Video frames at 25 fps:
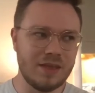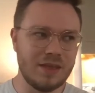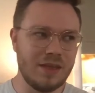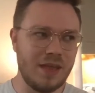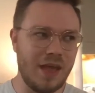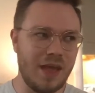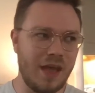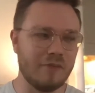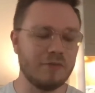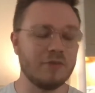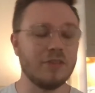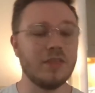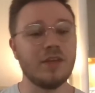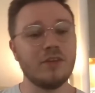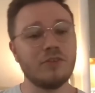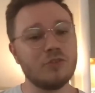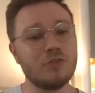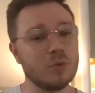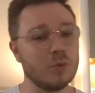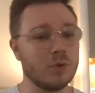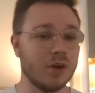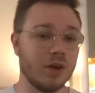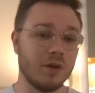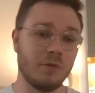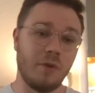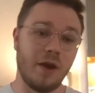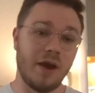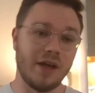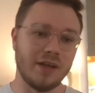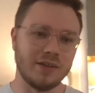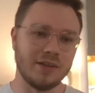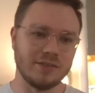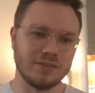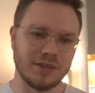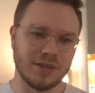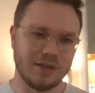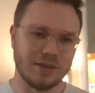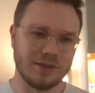everything touring
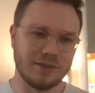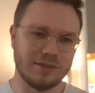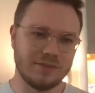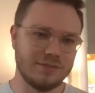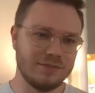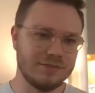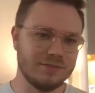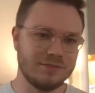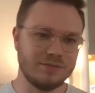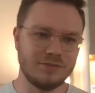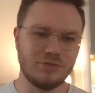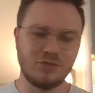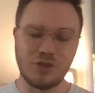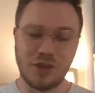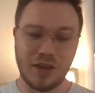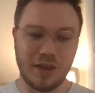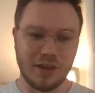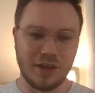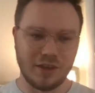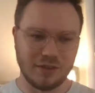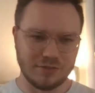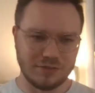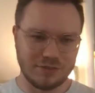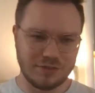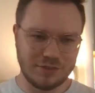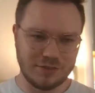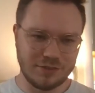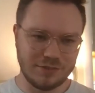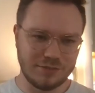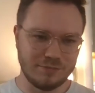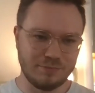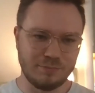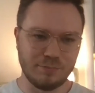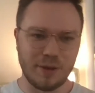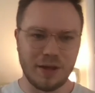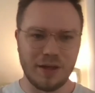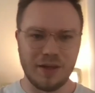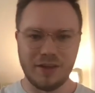wise like changed,
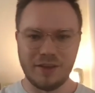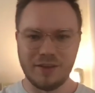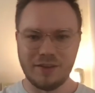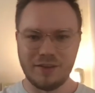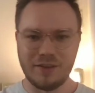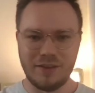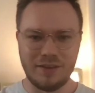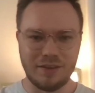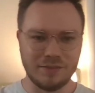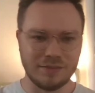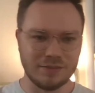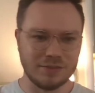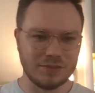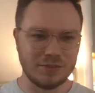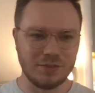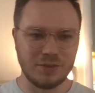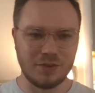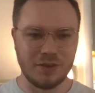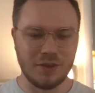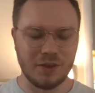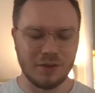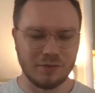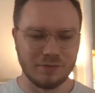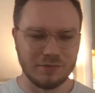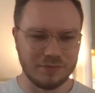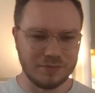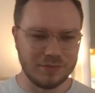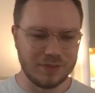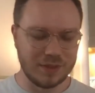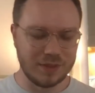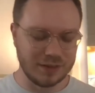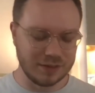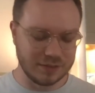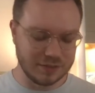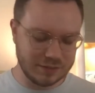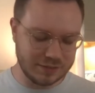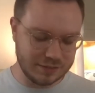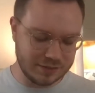but in the studio
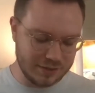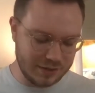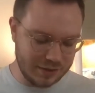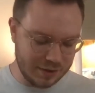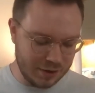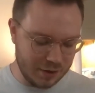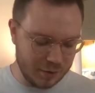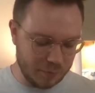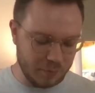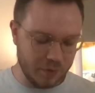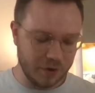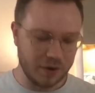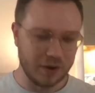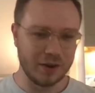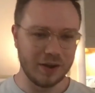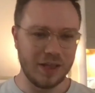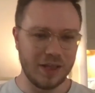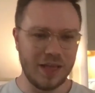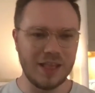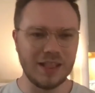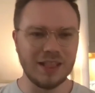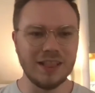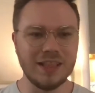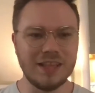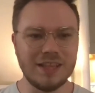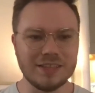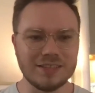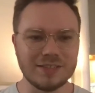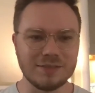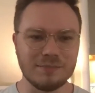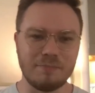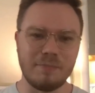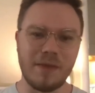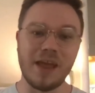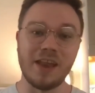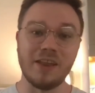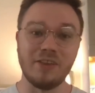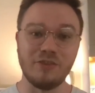things were at least
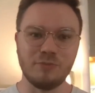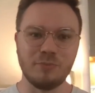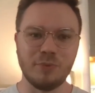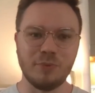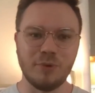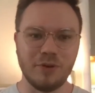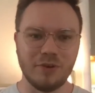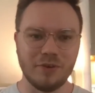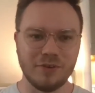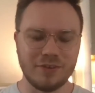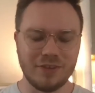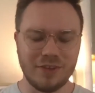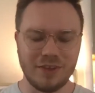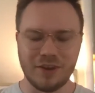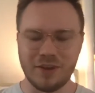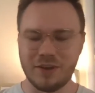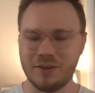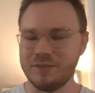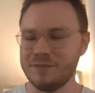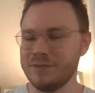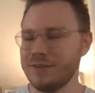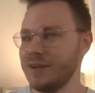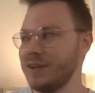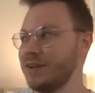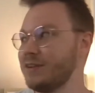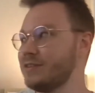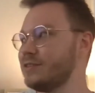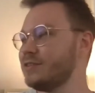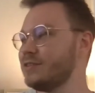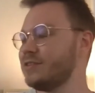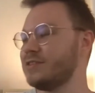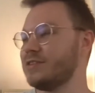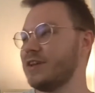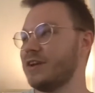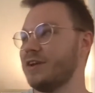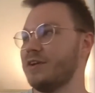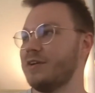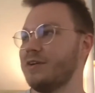manageable, you know.
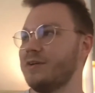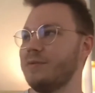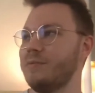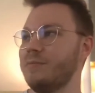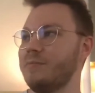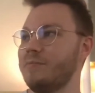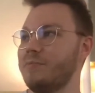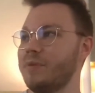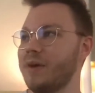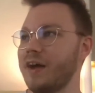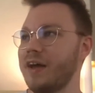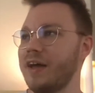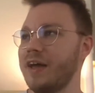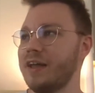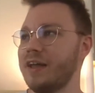So okay, like,